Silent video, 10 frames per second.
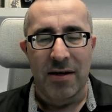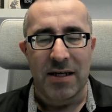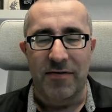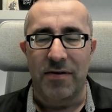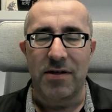
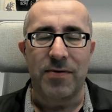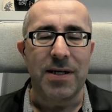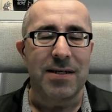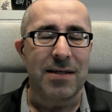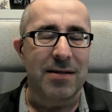So
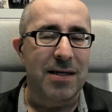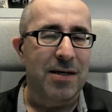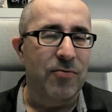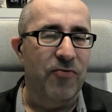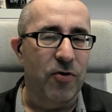
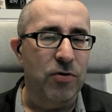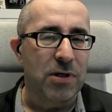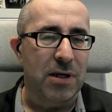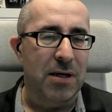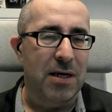2016
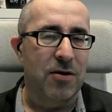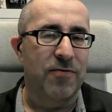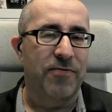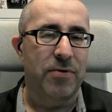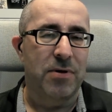won't
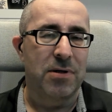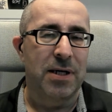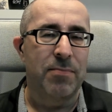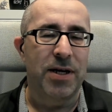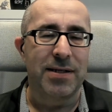allow for an
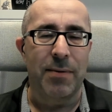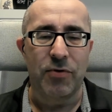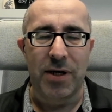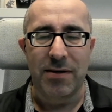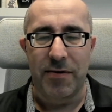in-place
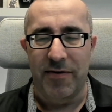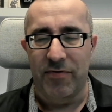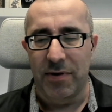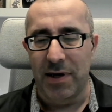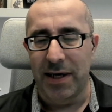upgrade,
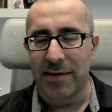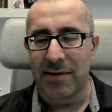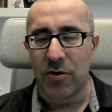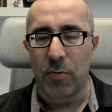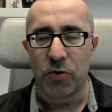therefore the
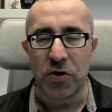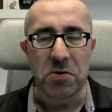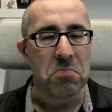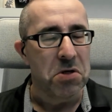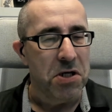legacy
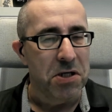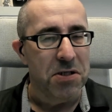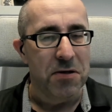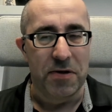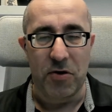option
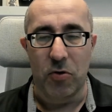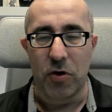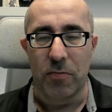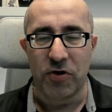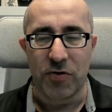is the only
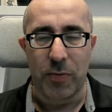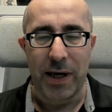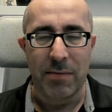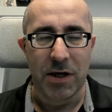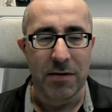option
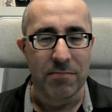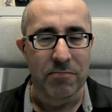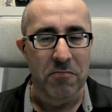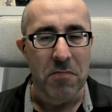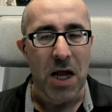available.
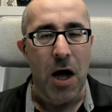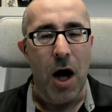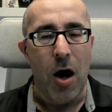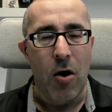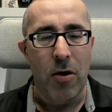
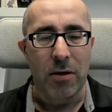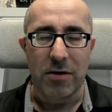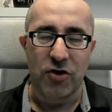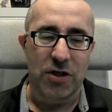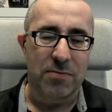Or
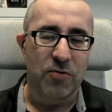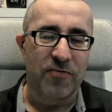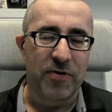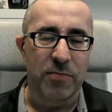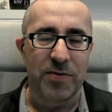just
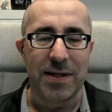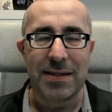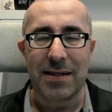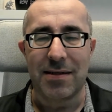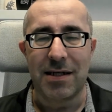move from
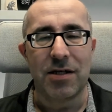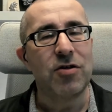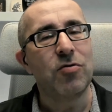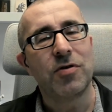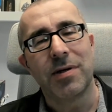2016
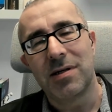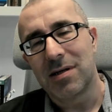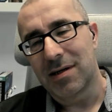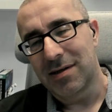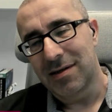to
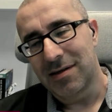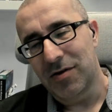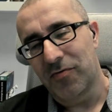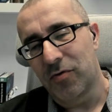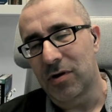2019
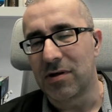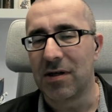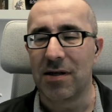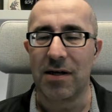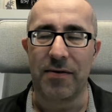
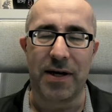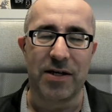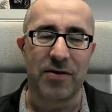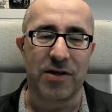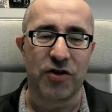CO14 and
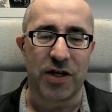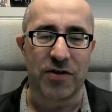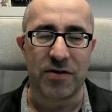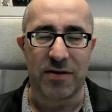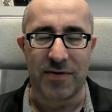then to
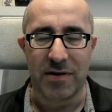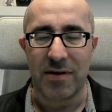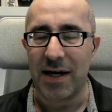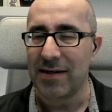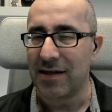Exchange Server
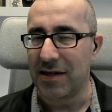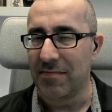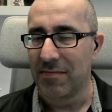SE.